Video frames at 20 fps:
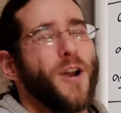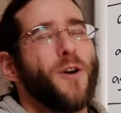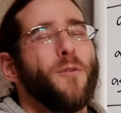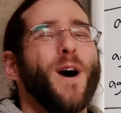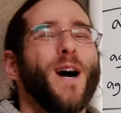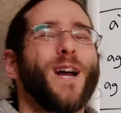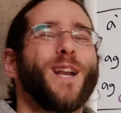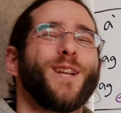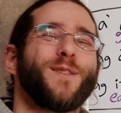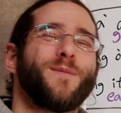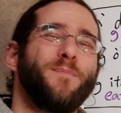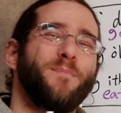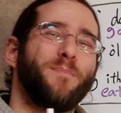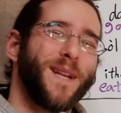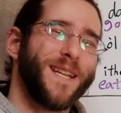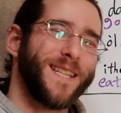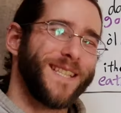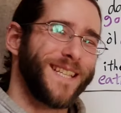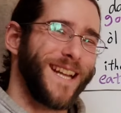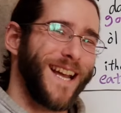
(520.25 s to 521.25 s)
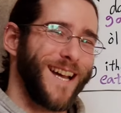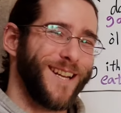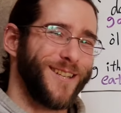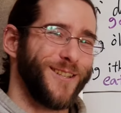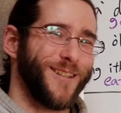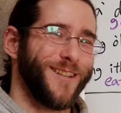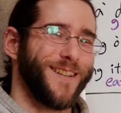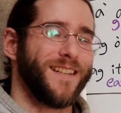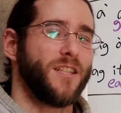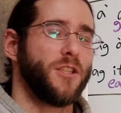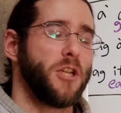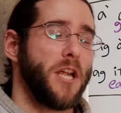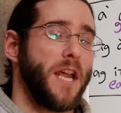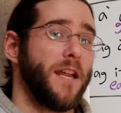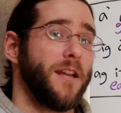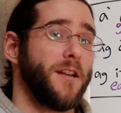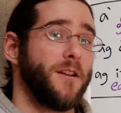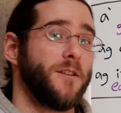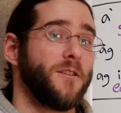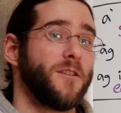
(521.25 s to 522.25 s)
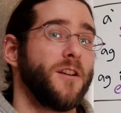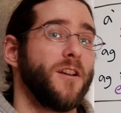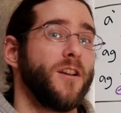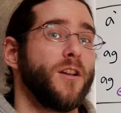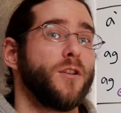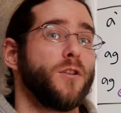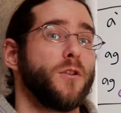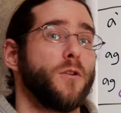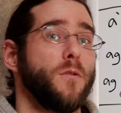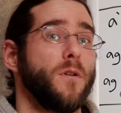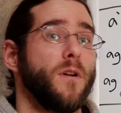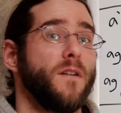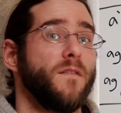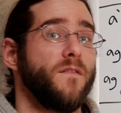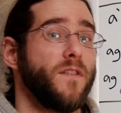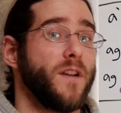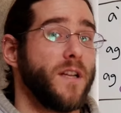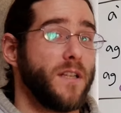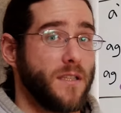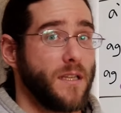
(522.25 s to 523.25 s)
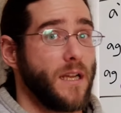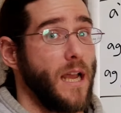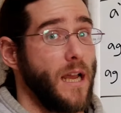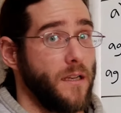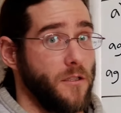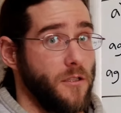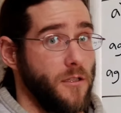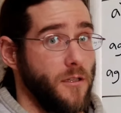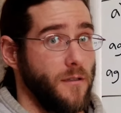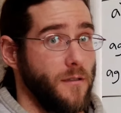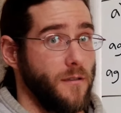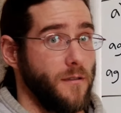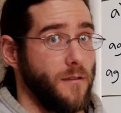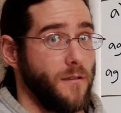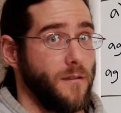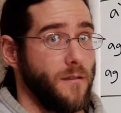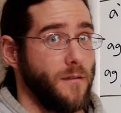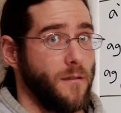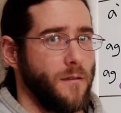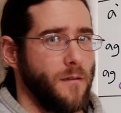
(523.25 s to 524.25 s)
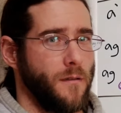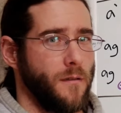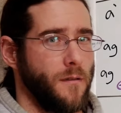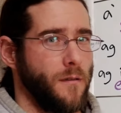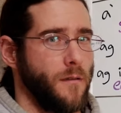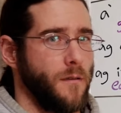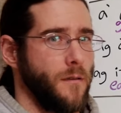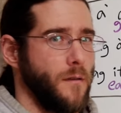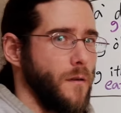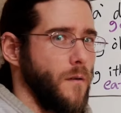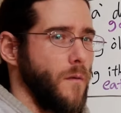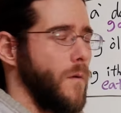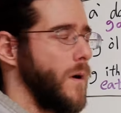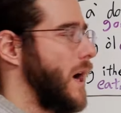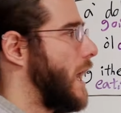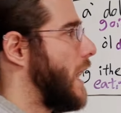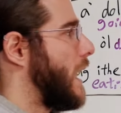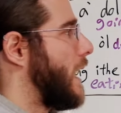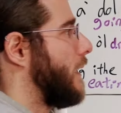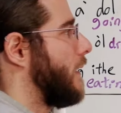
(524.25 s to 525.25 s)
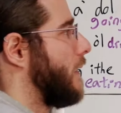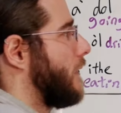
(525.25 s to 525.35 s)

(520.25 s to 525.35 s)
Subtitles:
Why does briskachin change to vriskachin? Why?